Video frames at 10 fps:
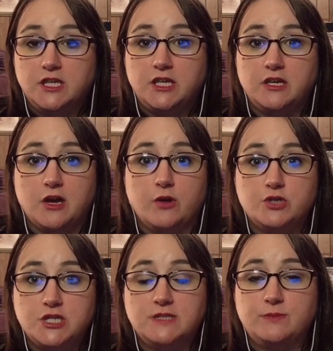
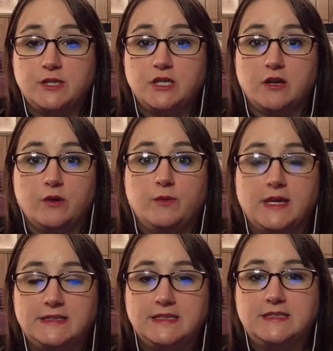
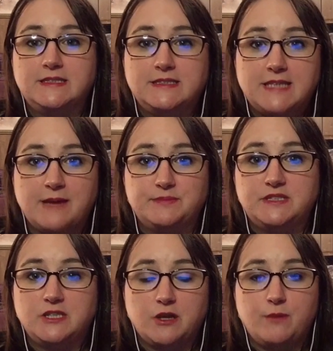it's
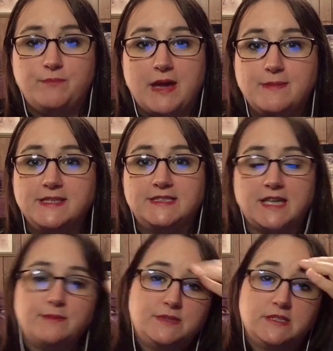steps, baby
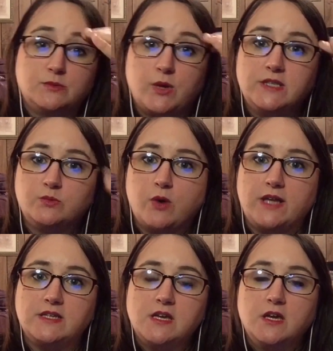steps is
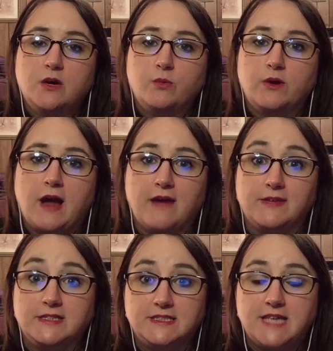what we're
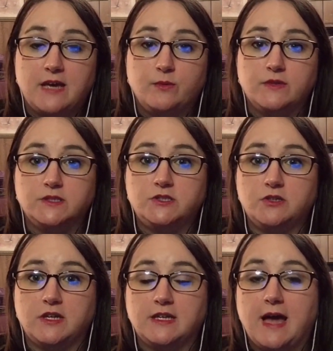having to take with this
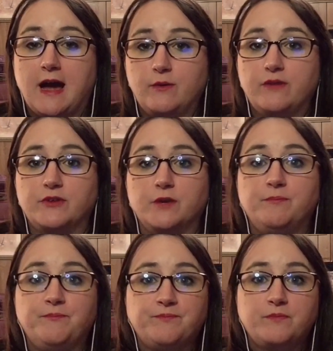student. However,
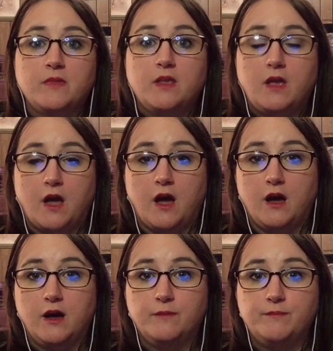
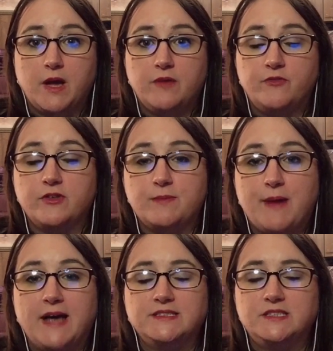for the
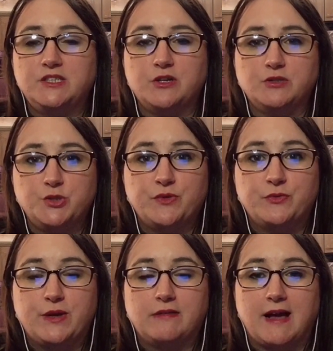past, 2 or
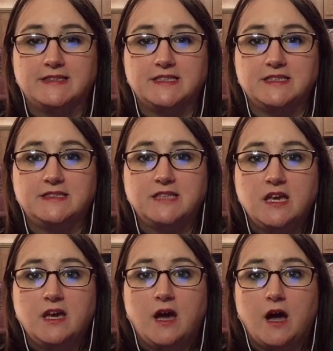3 classes,
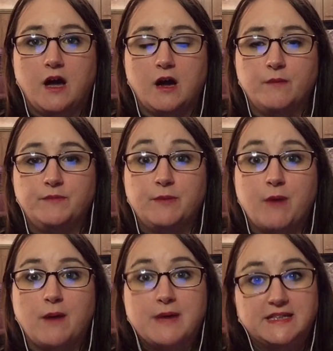the
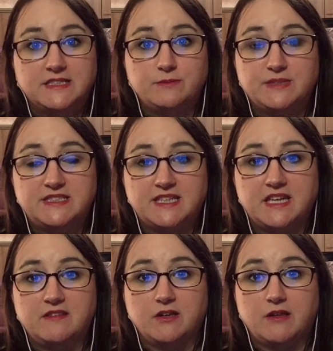mom hasn't been sitting in the